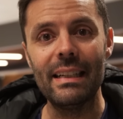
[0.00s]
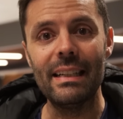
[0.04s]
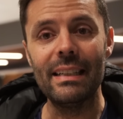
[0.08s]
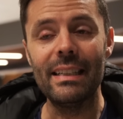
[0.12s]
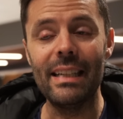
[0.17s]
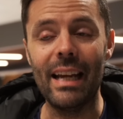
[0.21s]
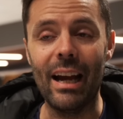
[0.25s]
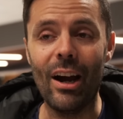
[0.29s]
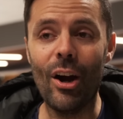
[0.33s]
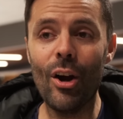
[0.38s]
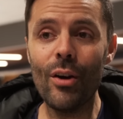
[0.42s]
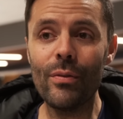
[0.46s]

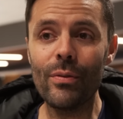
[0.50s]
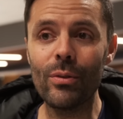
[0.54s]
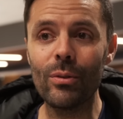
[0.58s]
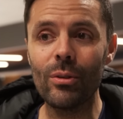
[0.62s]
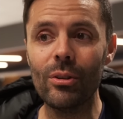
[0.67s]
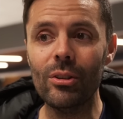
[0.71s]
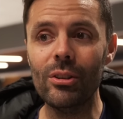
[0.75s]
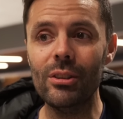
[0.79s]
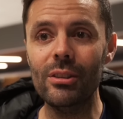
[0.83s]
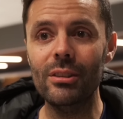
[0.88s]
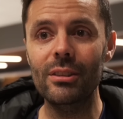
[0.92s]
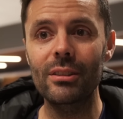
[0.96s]
yeah,
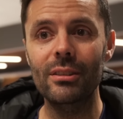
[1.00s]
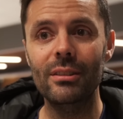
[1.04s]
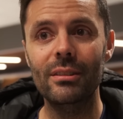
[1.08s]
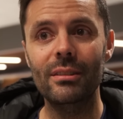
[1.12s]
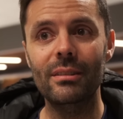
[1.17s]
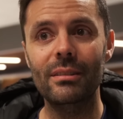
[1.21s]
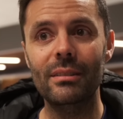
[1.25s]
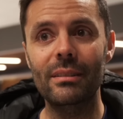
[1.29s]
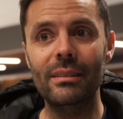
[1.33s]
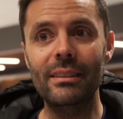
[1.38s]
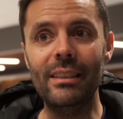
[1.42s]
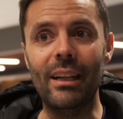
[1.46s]
overall,
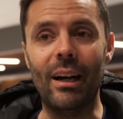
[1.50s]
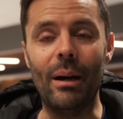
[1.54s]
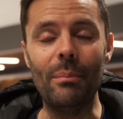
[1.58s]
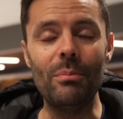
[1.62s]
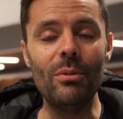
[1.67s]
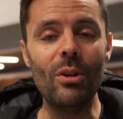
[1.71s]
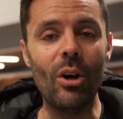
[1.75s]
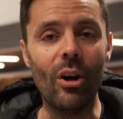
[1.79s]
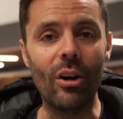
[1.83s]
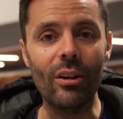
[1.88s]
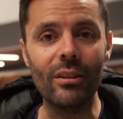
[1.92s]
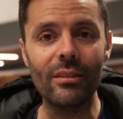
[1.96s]
yeah, I'm
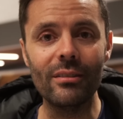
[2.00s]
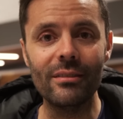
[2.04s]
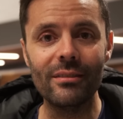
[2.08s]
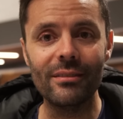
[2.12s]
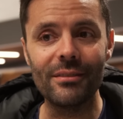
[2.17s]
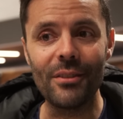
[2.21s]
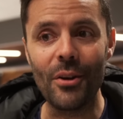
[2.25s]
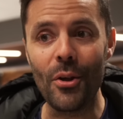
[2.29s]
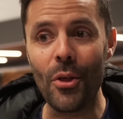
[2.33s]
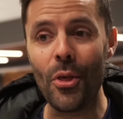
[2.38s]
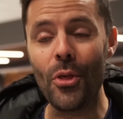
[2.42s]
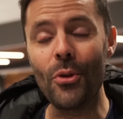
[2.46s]
not
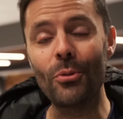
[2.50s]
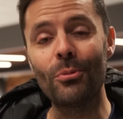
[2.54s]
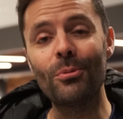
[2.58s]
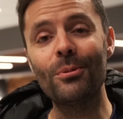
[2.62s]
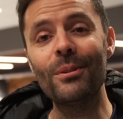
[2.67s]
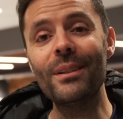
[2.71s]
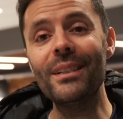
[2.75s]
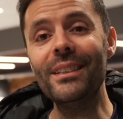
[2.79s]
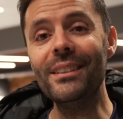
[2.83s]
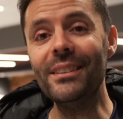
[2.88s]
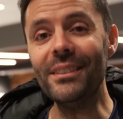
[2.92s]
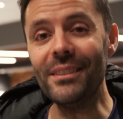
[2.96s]

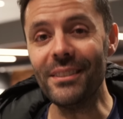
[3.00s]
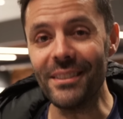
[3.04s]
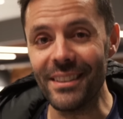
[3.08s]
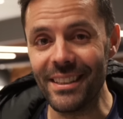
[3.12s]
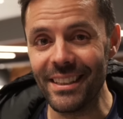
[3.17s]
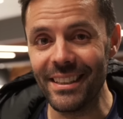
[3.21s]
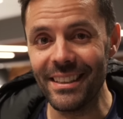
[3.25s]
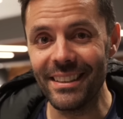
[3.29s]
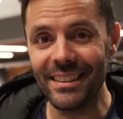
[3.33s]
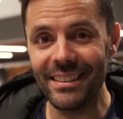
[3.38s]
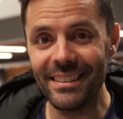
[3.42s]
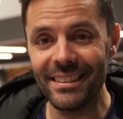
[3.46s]
thrilled,
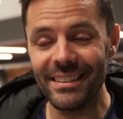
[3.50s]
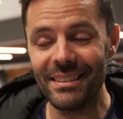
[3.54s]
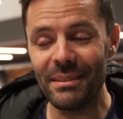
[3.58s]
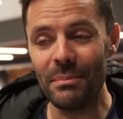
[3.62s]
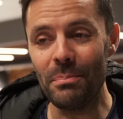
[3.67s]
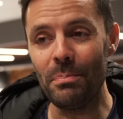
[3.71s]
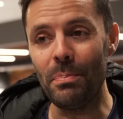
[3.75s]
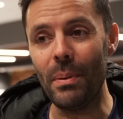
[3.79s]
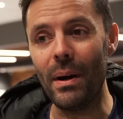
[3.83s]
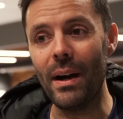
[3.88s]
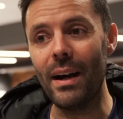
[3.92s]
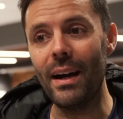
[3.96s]

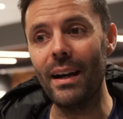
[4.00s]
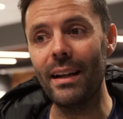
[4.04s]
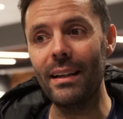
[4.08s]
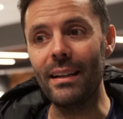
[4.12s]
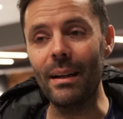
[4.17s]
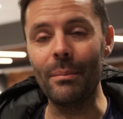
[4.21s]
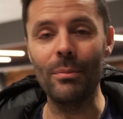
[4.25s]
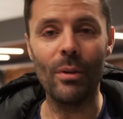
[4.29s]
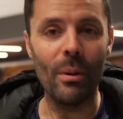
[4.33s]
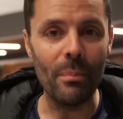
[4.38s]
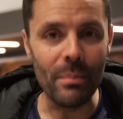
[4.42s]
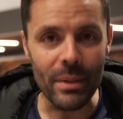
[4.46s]
but
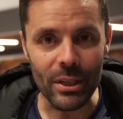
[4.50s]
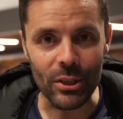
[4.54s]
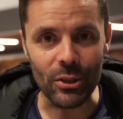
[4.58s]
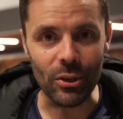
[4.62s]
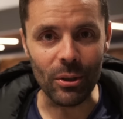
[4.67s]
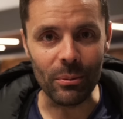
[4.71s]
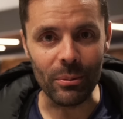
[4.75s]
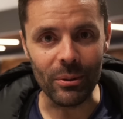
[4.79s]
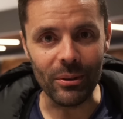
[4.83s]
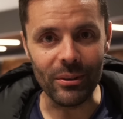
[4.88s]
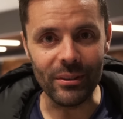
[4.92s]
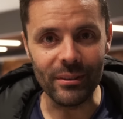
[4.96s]
I'm not
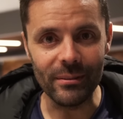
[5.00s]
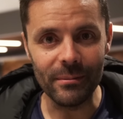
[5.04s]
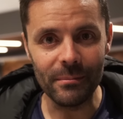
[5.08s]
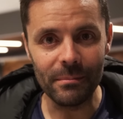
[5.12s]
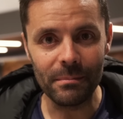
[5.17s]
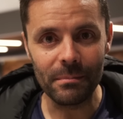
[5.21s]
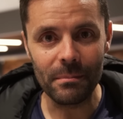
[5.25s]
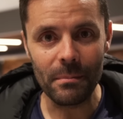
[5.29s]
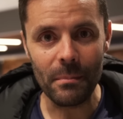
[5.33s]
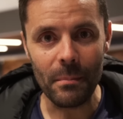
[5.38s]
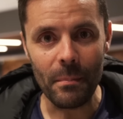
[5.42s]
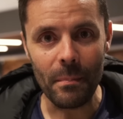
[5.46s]
miserable.
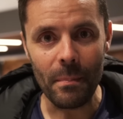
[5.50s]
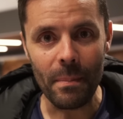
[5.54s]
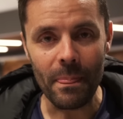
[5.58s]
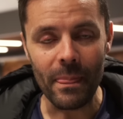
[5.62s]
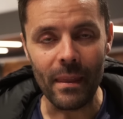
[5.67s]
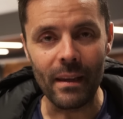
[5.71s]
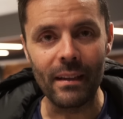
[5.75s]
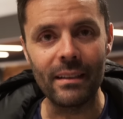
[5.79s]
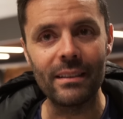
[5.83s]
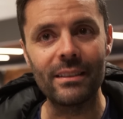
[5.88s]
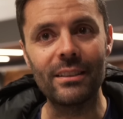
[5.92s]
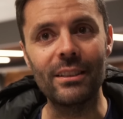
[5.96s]

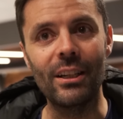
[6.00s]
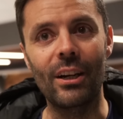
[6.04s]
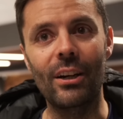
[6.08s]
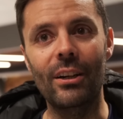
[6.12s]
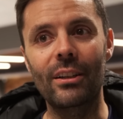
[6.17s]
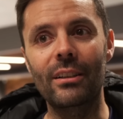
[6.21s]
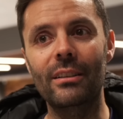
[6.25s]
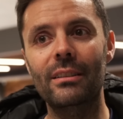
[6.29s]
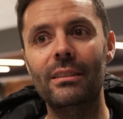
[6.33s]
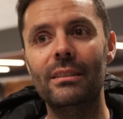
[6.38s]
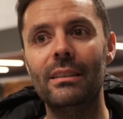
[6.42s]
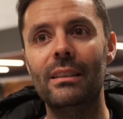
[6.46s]

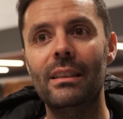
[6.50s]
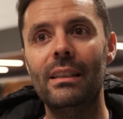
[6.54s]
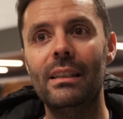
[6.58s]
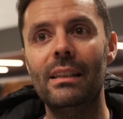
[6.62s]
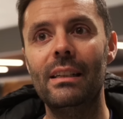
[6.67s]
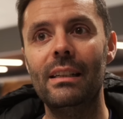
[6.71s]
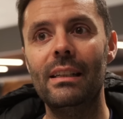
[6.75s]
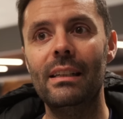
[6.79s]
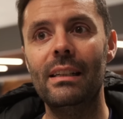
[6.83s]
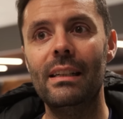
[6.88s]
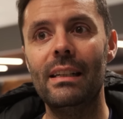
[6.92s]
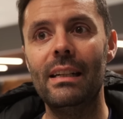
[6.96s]
So
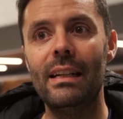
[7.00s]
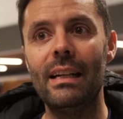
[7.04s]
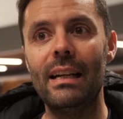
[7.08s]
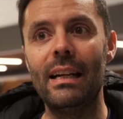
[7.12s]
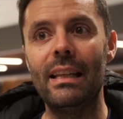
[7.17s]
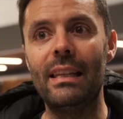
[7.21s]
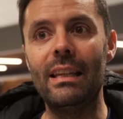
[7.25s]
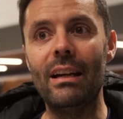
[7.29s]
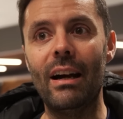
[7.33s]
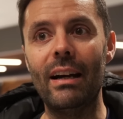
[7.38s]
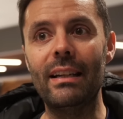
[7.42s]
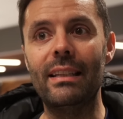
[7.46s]

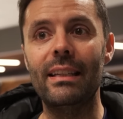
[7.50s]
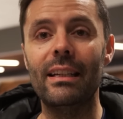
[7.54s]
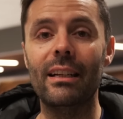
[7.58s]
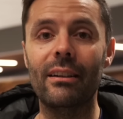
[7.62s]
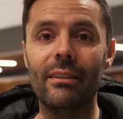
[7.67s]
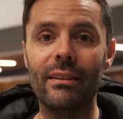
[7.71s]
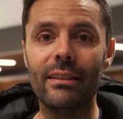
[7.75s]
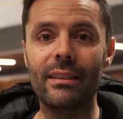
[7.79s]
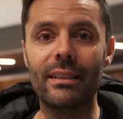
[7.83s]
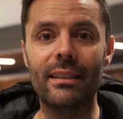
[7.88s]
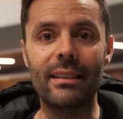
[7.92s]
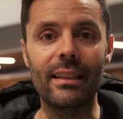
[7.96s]
the idea
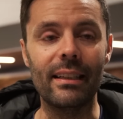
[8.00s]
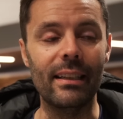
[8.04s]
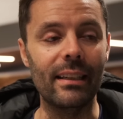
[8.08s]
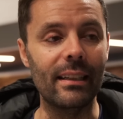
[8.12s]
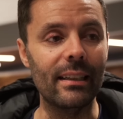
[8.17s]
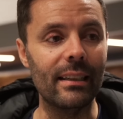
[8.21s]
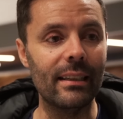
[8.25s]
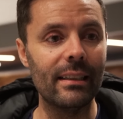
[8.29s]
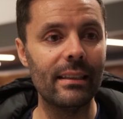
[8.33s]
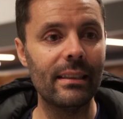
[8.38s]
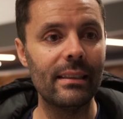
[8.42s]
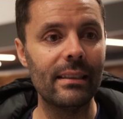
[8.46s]
is
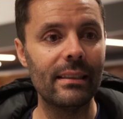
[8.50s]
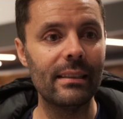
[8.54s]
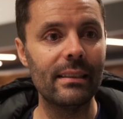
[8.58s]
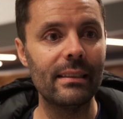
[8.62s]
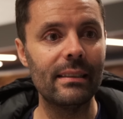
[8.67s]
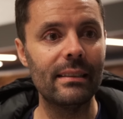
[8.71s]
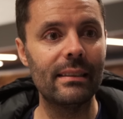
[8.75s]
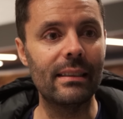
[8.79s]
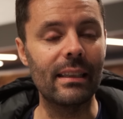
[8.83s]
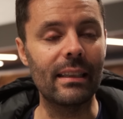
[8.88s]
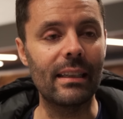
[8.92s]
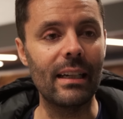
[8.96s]
to
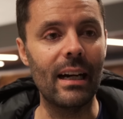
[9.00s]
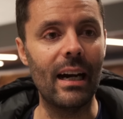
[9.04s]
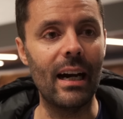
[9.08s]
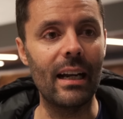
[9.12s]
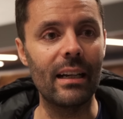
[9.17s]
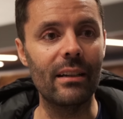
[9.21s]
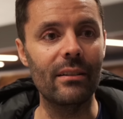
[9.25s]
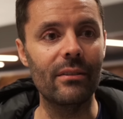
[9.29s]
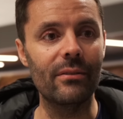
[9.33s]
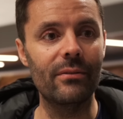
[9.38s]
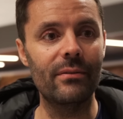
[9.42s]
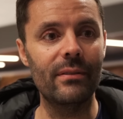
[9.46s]

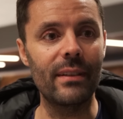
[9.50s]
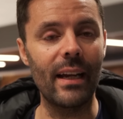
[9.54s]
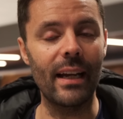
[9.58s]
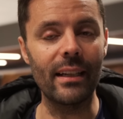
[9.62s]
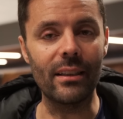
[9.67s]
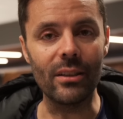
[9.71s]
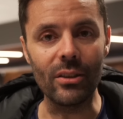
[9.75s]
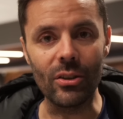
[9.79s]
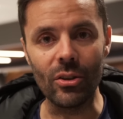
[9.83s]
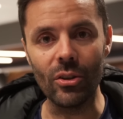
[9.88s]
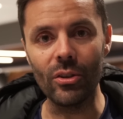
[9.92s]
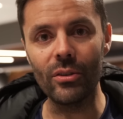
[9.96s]
kind of take
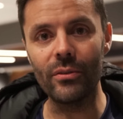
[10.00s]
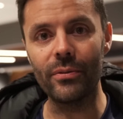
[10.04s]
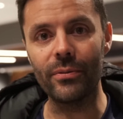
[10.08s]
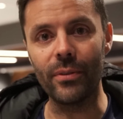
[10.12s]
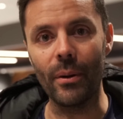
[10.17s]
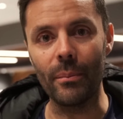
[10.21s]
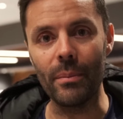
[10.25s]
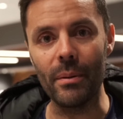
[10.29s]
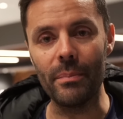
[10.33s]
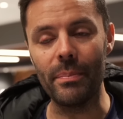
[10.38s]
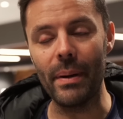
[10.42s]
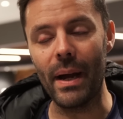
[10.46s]
the good
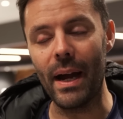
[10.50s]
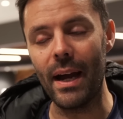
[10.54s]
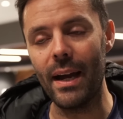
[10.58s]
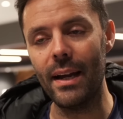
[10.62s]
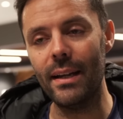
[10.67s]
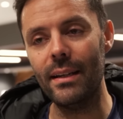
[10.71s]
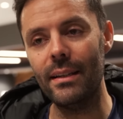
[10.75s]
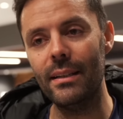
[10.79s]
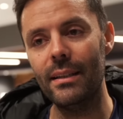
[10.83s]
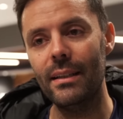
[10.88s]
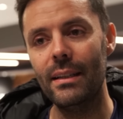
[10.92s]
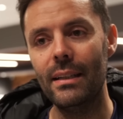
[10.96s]
from the
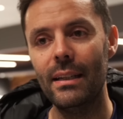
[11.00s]
bad,